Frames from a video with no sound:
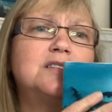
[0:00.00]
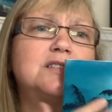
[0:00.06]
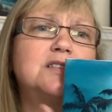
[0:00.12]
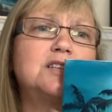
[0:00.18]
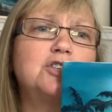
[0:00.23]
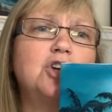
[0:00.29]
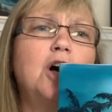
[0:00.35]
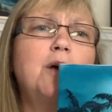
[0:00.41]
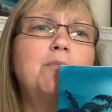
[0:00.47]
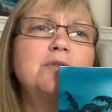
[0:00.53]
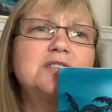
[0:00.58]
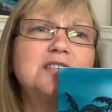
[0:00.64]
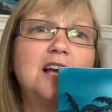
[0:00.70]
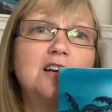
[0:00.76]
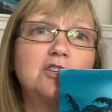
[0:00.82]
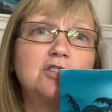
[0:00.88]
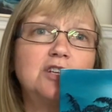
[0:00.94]
The top was
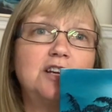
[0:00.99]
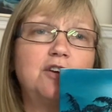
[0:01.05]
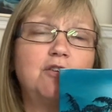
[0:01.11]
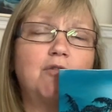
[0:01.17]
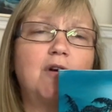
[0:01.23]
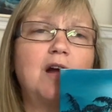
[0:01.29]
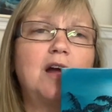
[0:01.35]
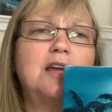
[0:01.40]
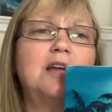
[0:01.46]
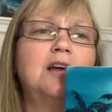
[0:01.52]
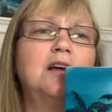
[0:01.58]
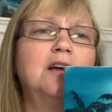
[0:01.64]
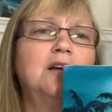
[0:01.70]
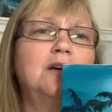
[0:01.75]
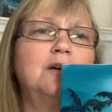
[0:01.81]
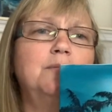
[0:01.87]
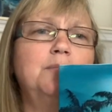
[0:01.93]
actually gray,
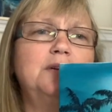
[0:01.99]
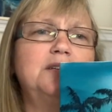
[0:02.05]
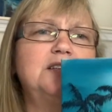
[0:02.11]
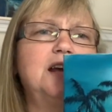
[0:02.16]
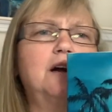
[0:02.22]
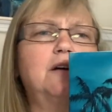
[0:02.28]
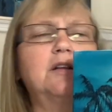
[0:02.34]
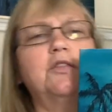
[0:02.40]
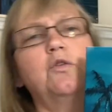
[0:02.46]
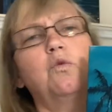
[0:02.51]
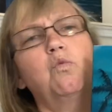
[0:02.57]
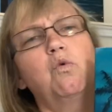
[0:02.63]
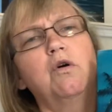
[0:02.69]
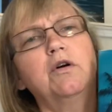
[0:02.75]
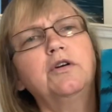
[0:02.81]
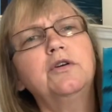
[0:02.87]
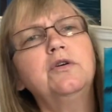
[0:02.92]
but down in the
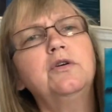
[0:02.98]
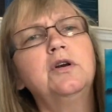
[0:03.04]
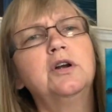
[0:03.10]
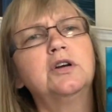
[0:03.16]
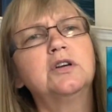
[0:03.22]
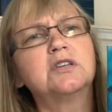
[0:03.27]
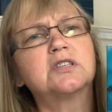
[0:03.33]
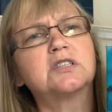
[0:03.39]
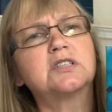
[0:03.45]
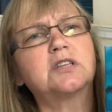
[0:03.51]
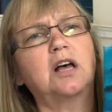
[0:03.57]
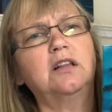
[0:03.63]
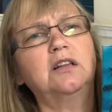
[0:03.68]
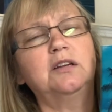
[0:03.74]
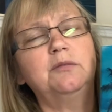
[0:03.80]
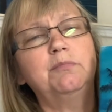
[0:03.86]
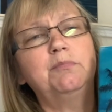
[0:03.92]
water,
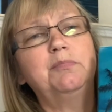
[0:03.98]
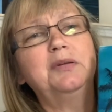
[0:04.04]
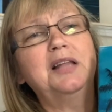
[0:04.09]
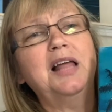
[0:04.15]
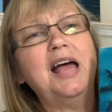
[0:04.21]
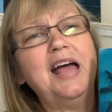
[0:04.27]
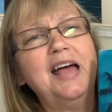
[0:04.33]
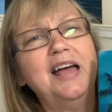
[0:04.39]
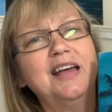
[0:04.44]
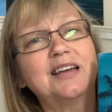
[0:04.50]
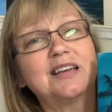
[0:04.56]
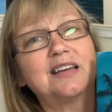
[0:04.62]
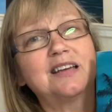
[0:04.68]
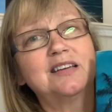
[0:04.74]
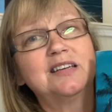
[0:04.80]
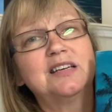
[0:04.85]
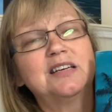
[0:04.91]
solid black.